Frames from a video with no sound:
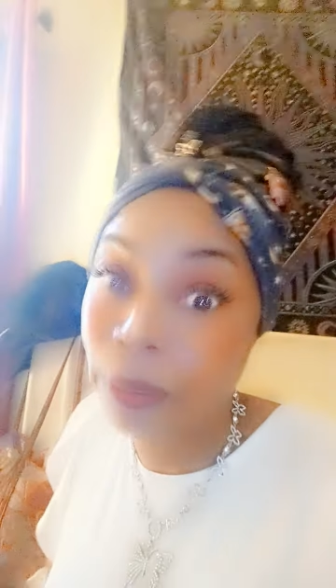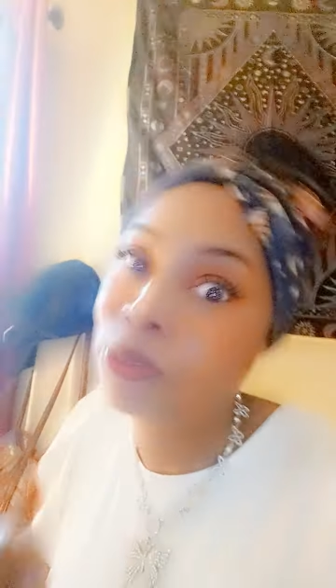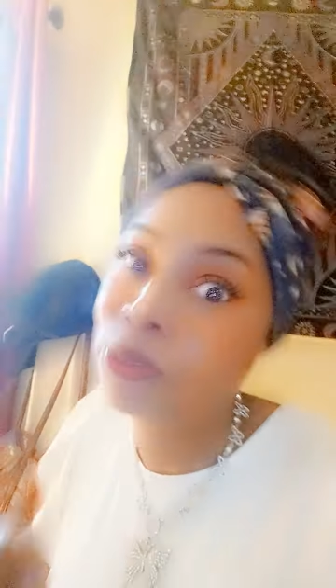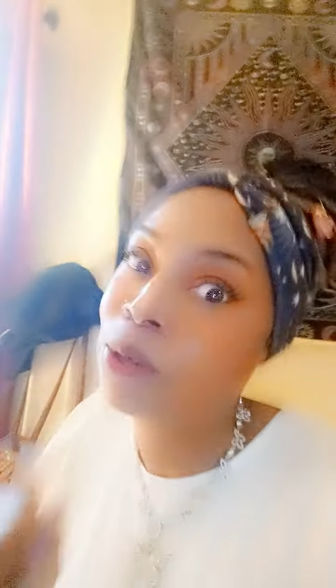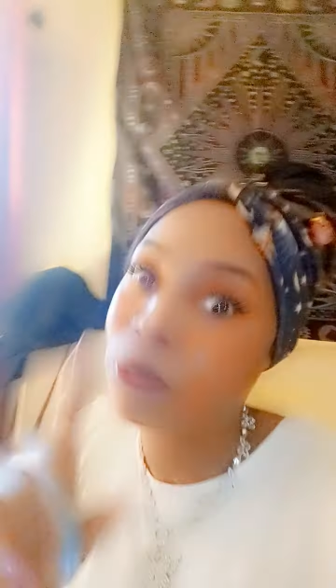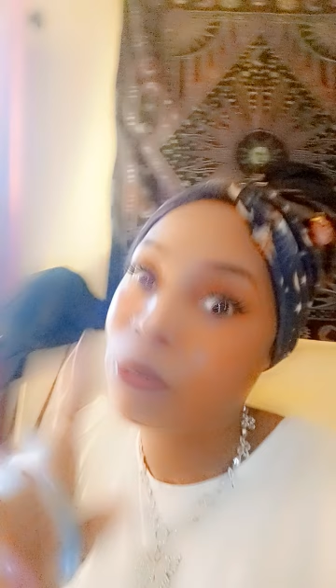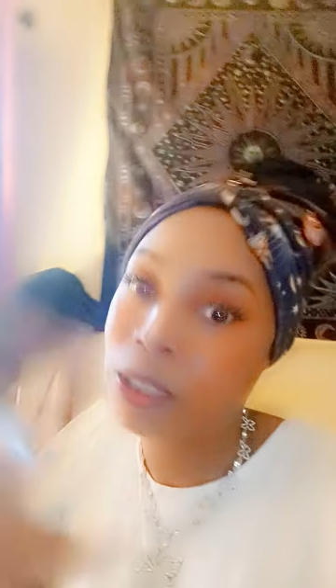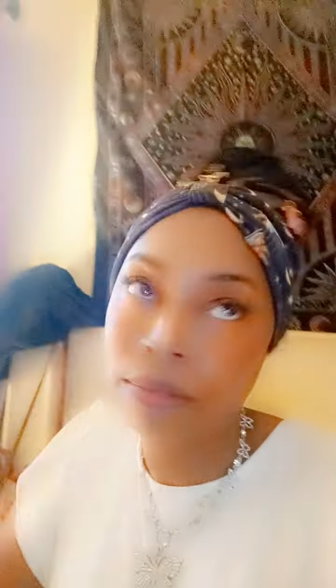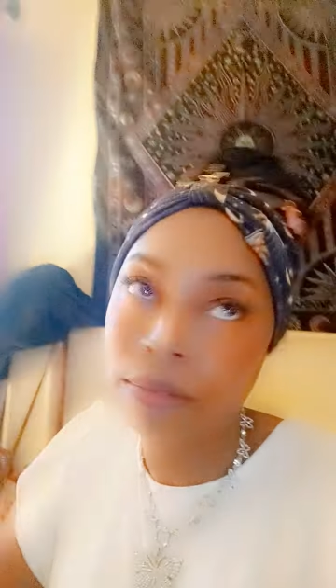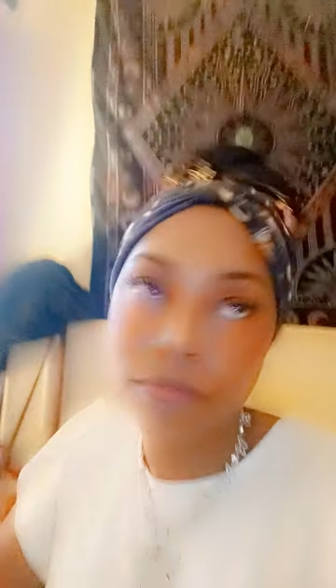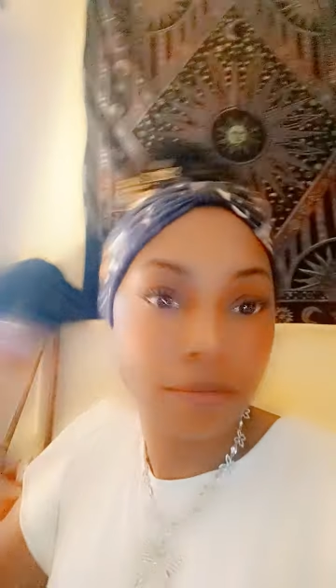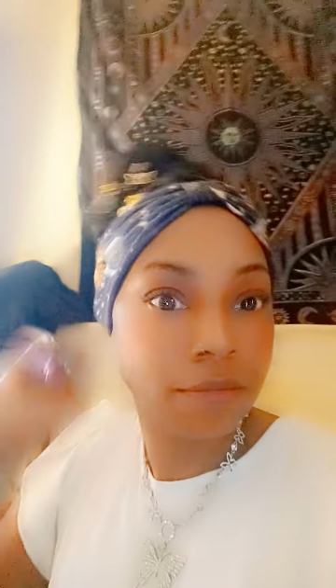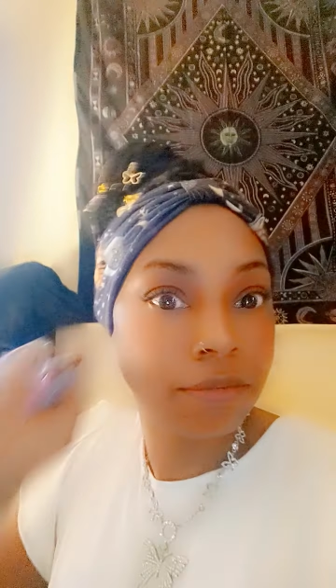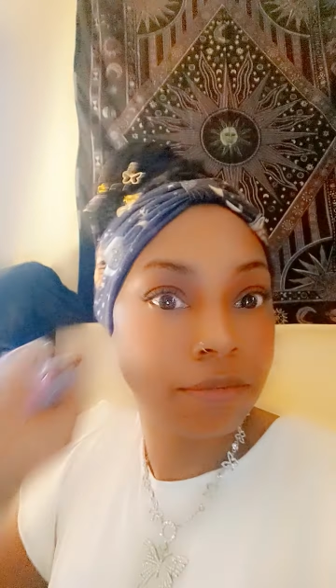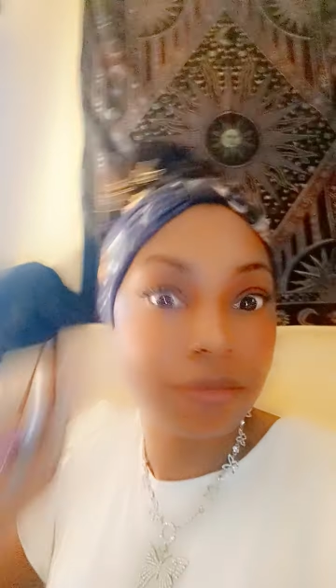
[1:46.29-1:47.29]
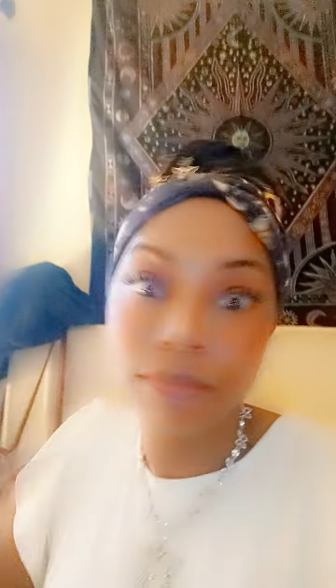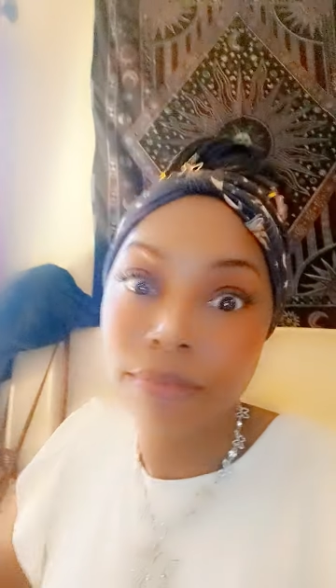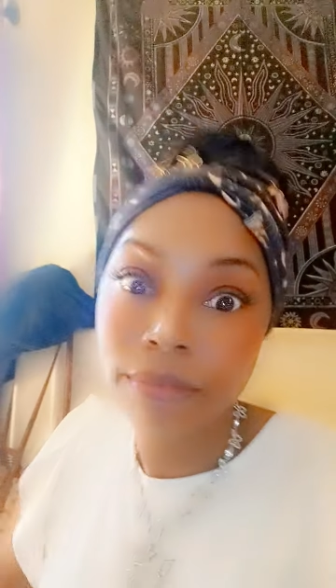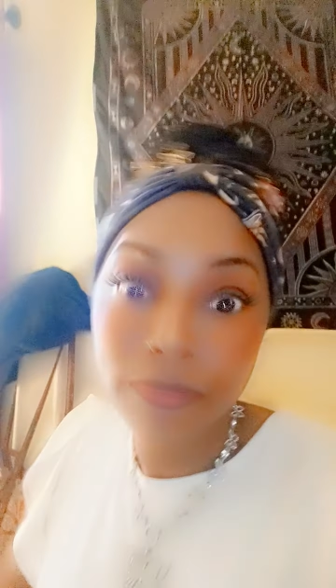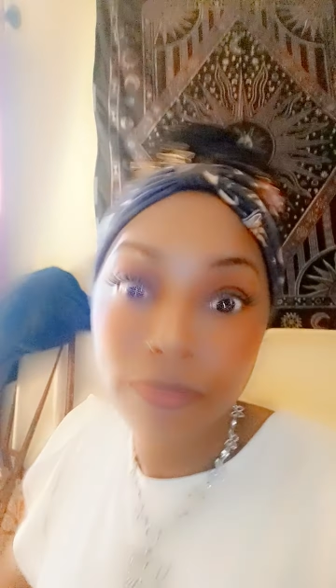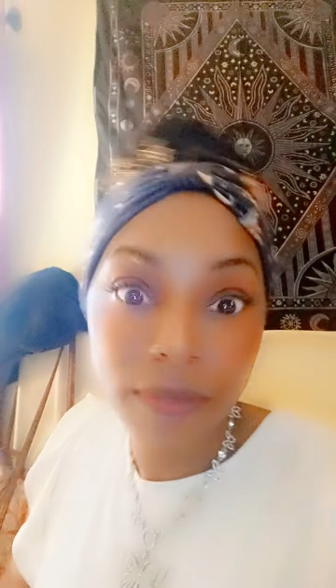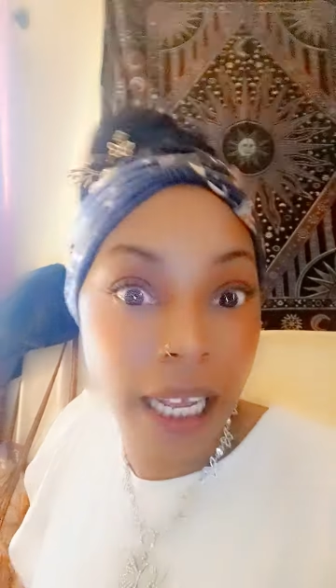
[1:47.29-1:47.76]
they coming through.
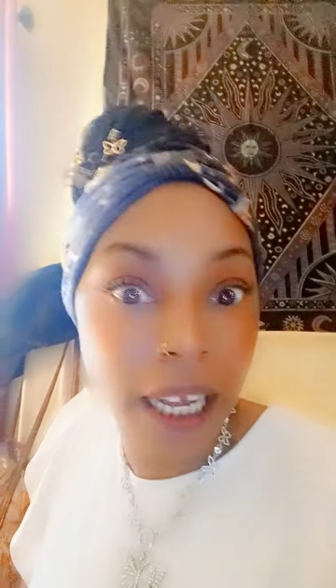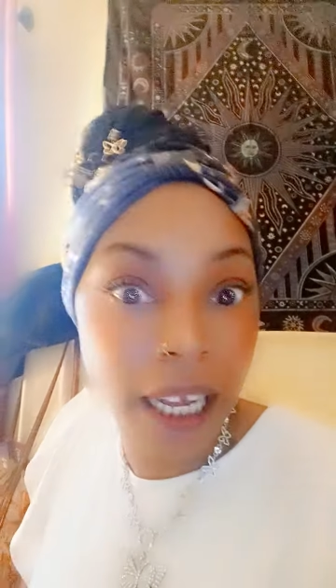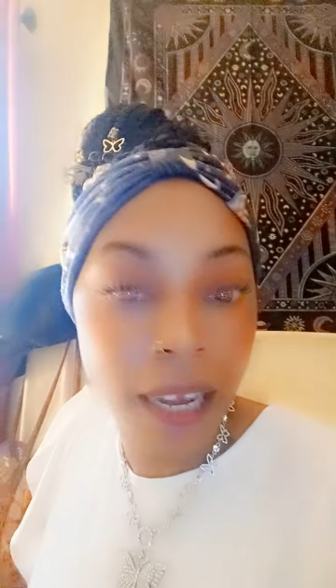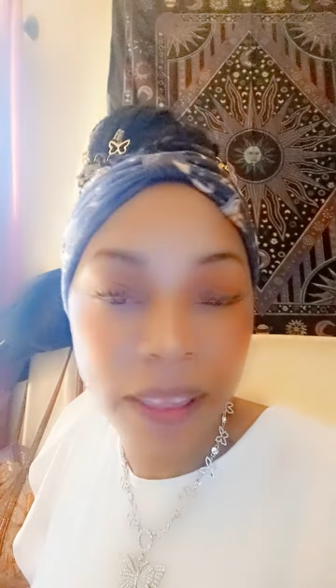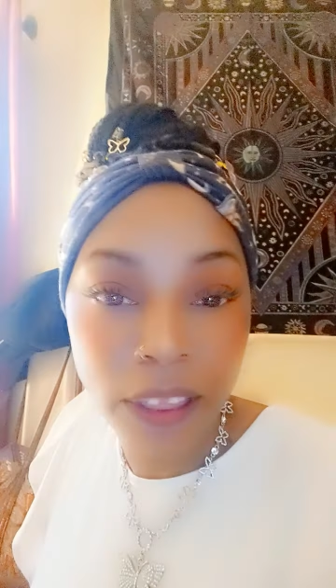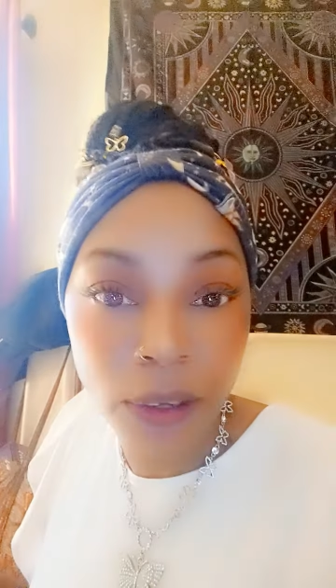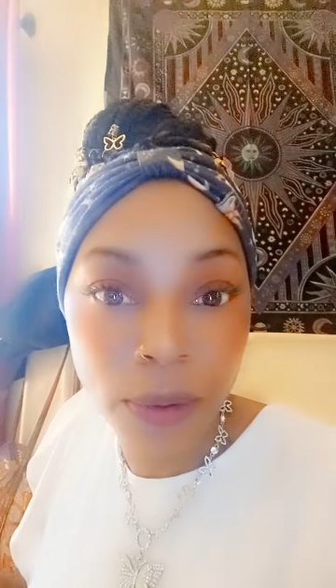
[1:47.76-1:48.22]
They miss you.